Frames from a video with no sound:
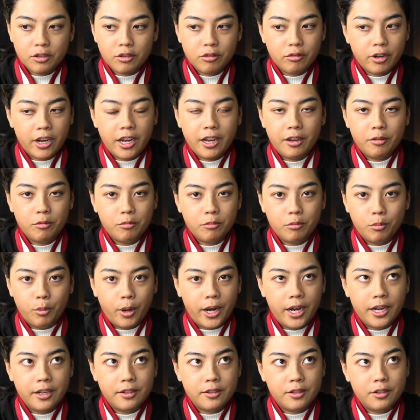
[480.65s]
a great
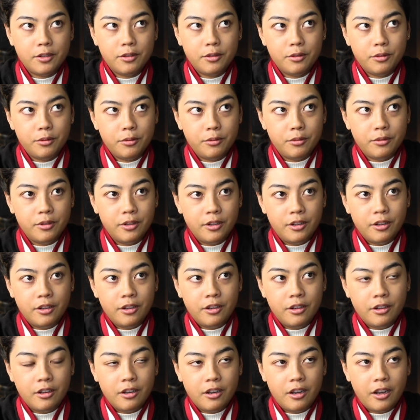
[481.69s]
way to,
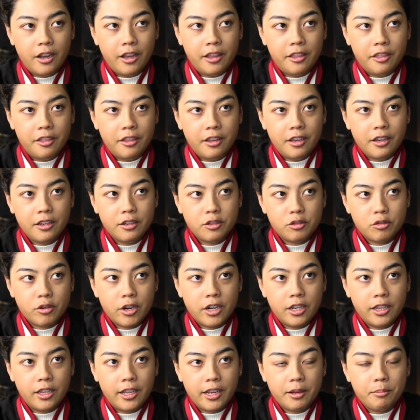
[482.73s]
I think,
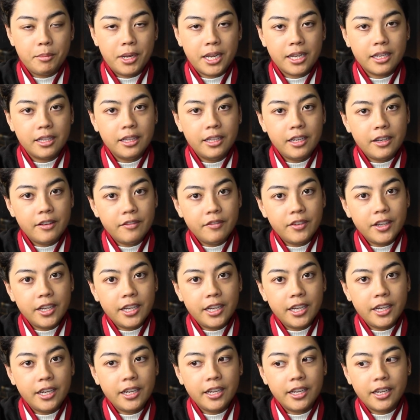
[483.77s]
try to like make a
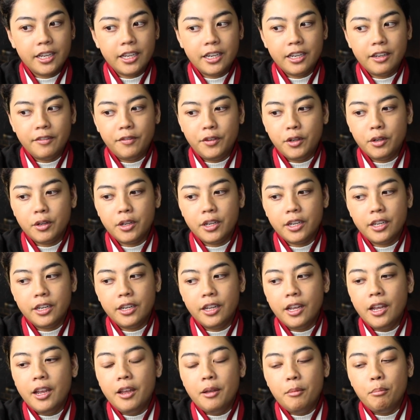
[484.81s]
living, and if you
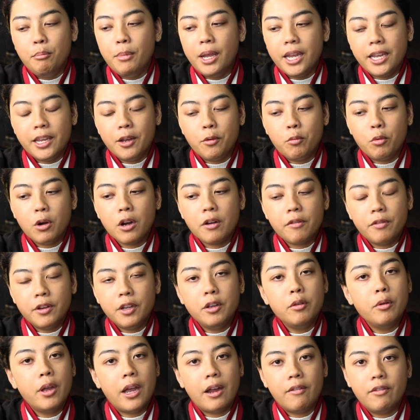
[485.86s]
could make it work for
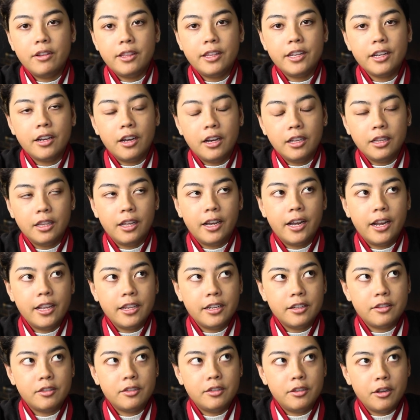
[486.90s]
you, everything online,
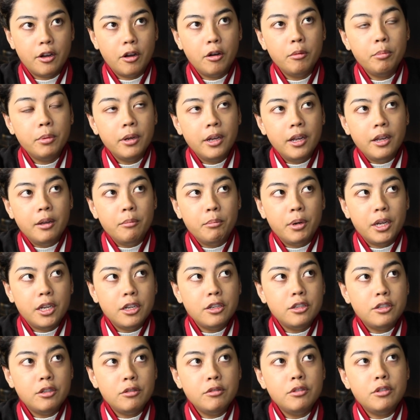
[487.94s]
it's dope. But
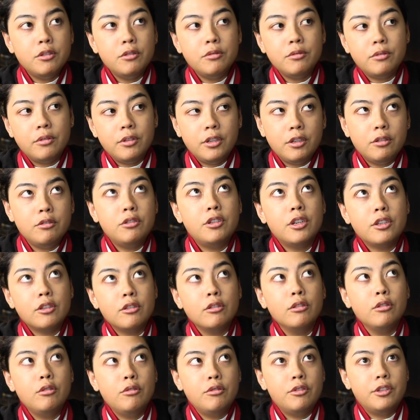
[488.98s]
you just
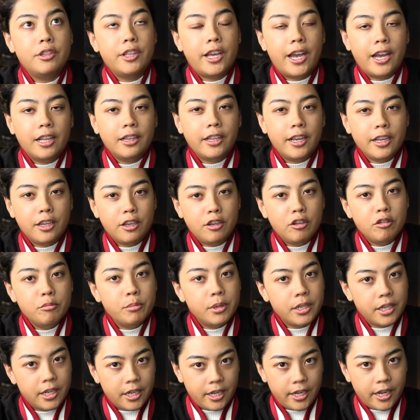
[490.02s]
lose that like
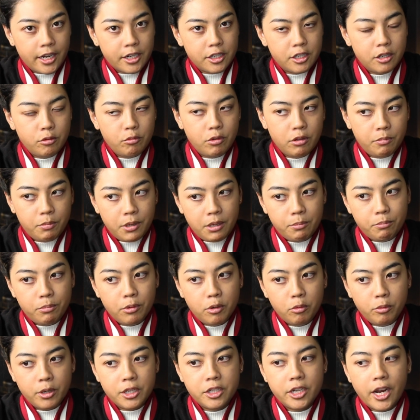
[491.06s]
human connection with
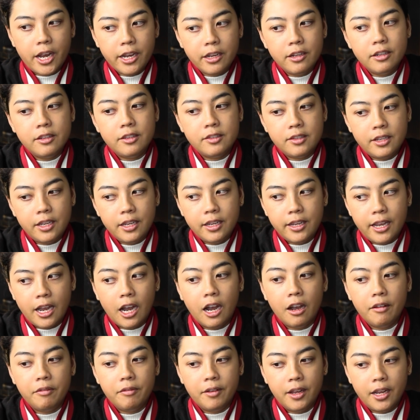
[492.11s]
people, which I could see
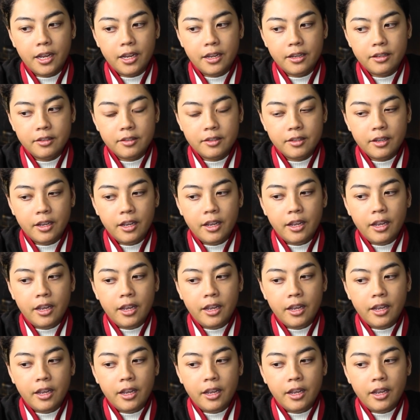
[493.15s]
cafes